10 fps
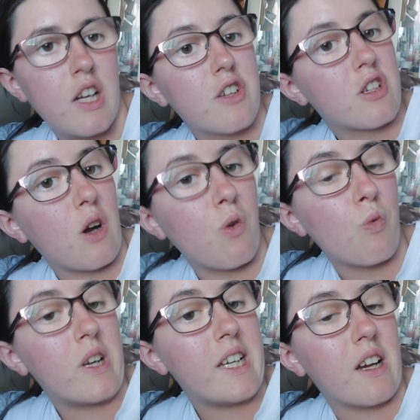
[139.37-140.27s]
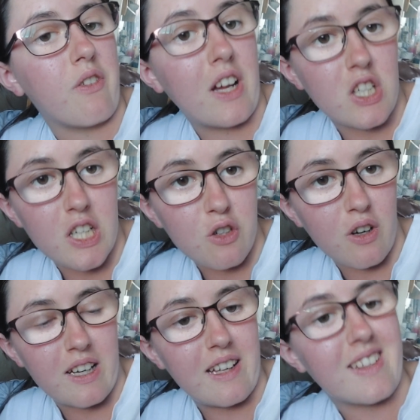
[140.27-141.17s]
So we eventually
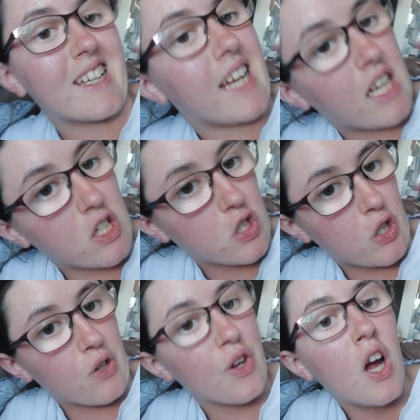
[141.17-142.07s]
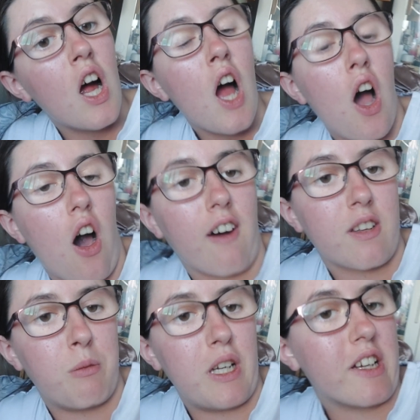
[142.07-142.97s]
got his attention
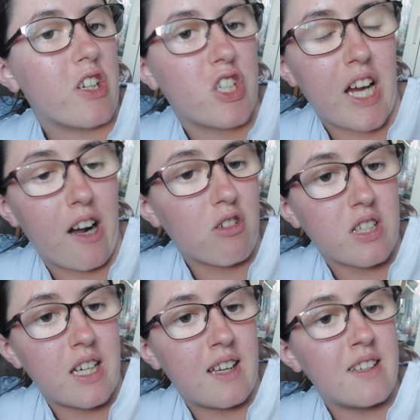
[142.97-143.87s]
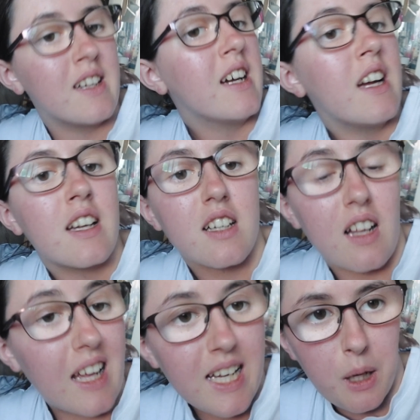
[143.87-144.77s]
after me shouting,
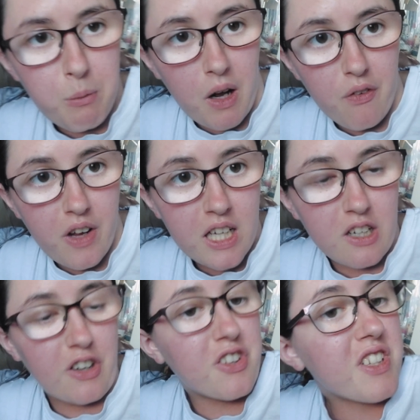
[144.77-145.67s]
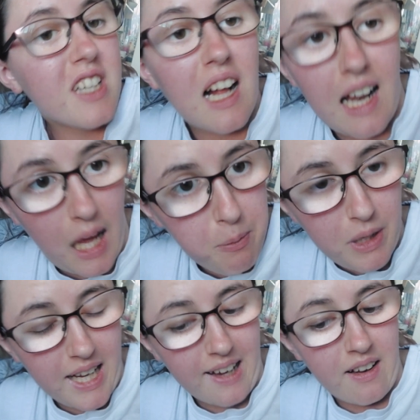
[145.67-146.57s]
clicking my fingers,
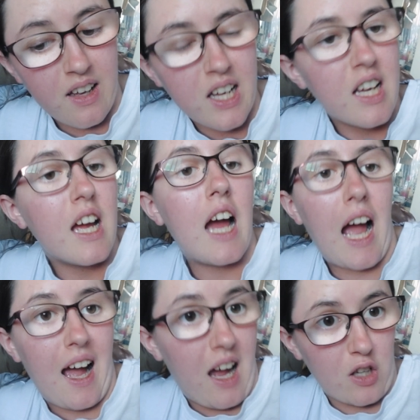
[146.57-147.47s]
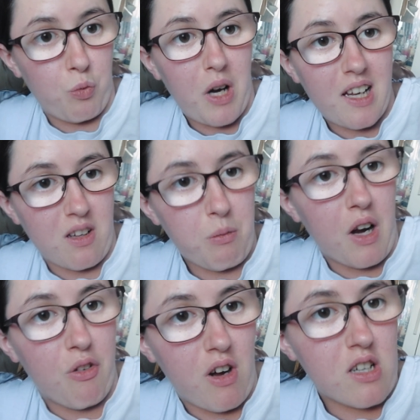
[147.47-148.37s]
clapping, as well as my
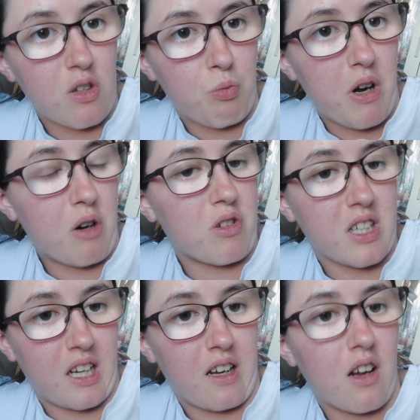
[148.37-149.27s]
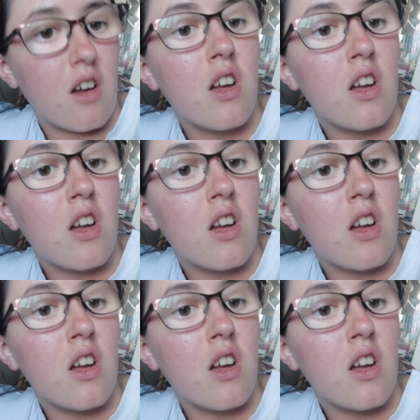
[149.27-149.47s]
friend as well to get